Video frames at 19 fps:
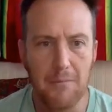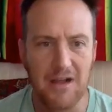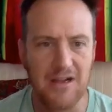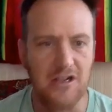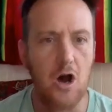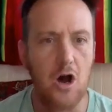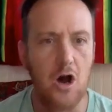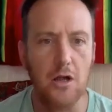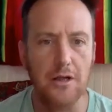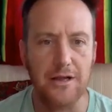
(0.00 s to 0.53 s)
my
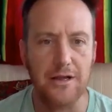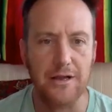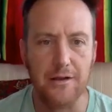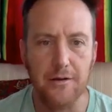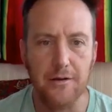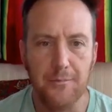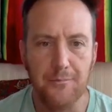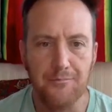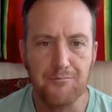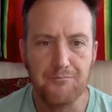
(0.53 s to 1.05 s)

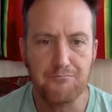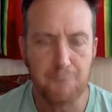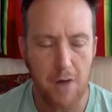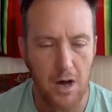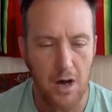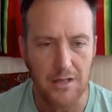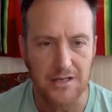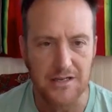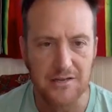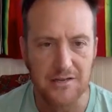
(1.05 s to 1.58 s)
colleague
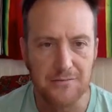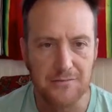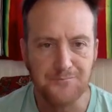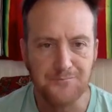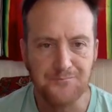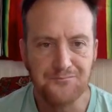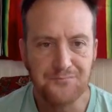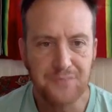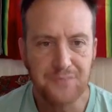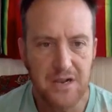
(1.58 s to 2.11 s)
Molly
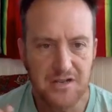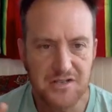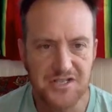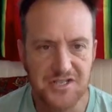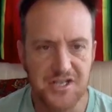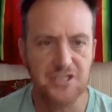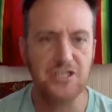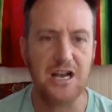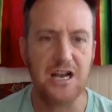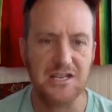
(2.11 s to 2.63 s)

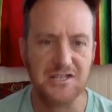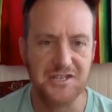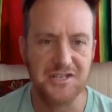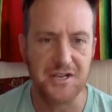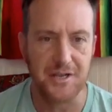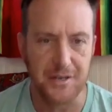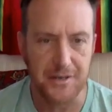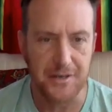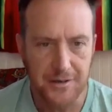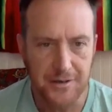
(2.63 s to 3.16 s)

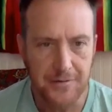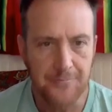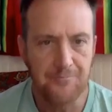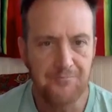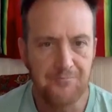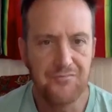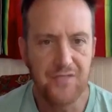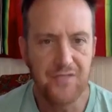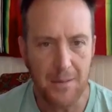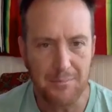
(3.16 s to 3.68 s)
suggested
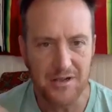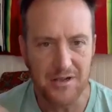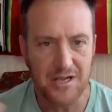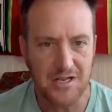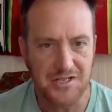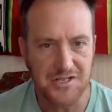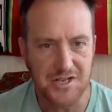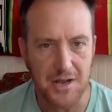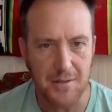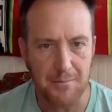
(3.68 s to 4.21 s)
that
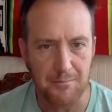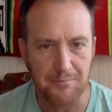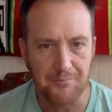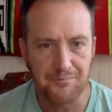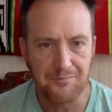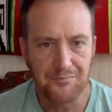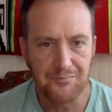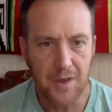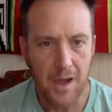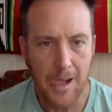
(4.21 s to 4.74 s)
because I'm
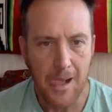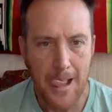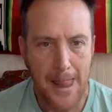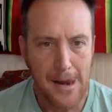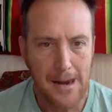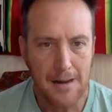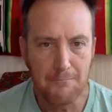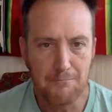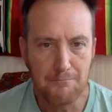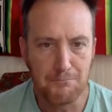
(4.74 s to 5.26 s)

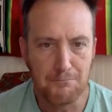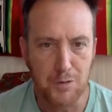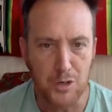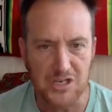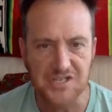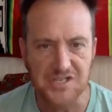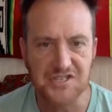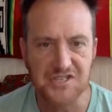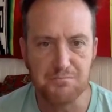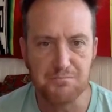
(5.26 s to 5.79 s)

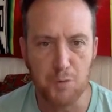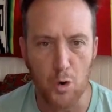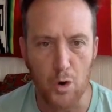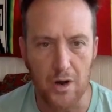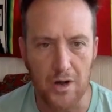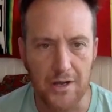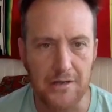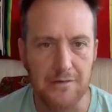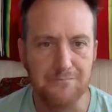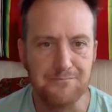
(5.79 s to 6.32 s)
Buddhist
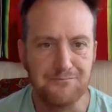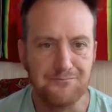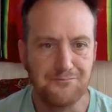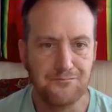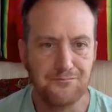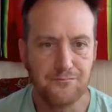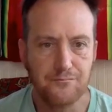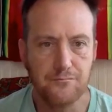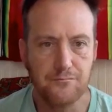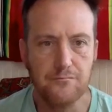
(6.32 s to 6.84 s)
boy
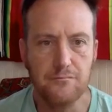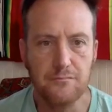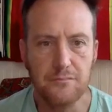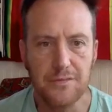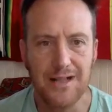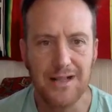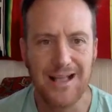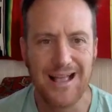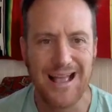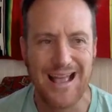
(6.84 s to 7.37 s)

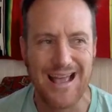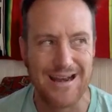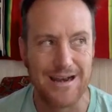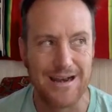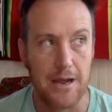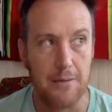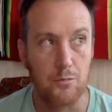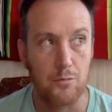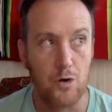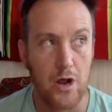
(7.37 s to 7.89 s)
and
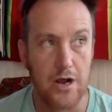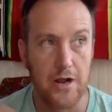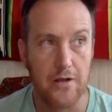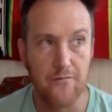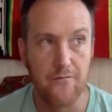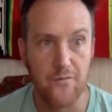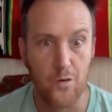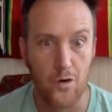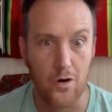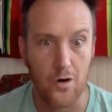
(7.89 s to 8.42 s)
I'm running
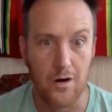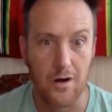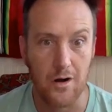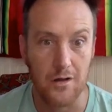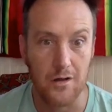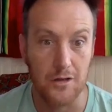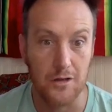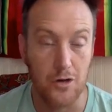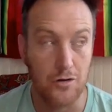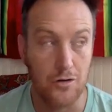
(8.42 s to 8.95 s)
for a
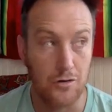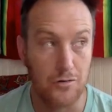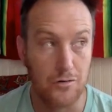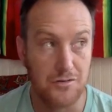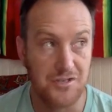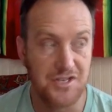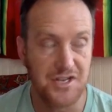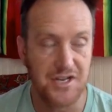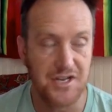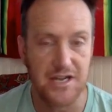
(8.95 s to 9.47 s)
local
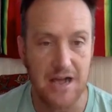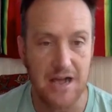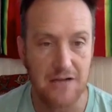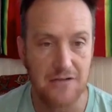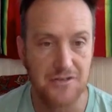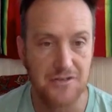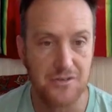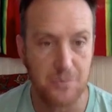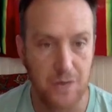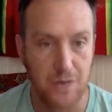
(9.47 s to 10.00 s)
city
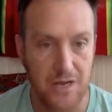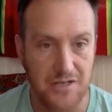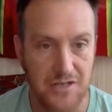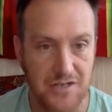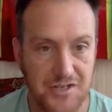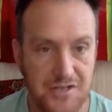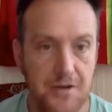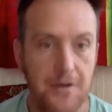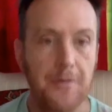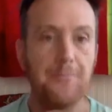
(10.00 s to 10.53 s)
council
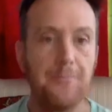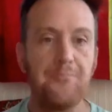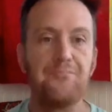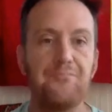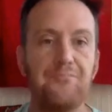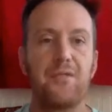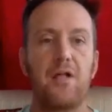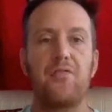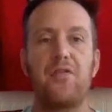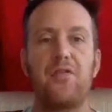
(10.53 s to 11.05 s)
race,
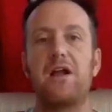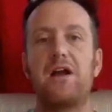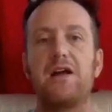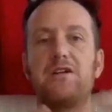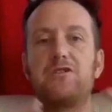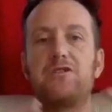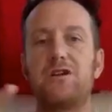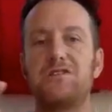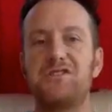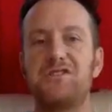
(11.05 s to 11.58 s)
that I
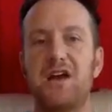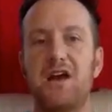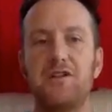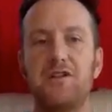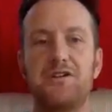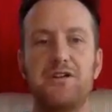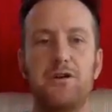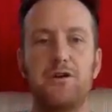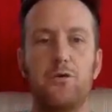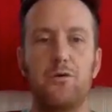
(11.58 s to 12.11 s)
address how to
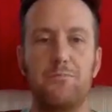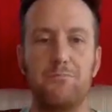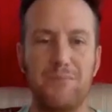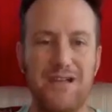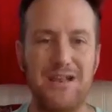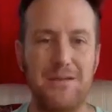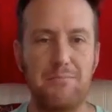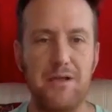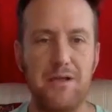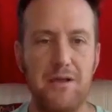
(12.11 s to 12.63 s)
deal with
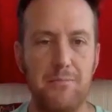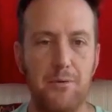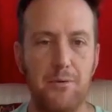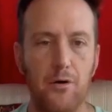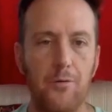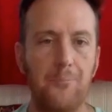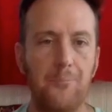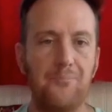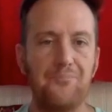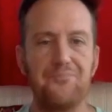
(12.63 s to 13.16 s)
mean
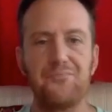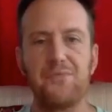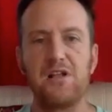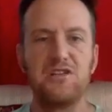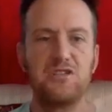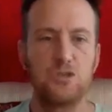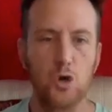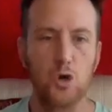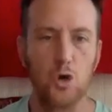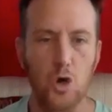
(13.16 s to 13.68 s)
people,
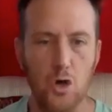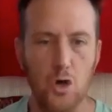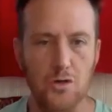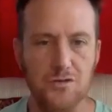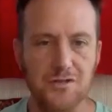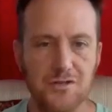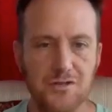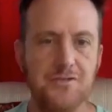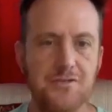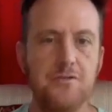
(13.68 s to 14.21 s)

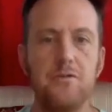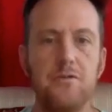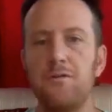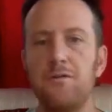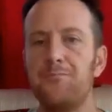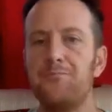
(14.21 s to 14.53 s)
trolls,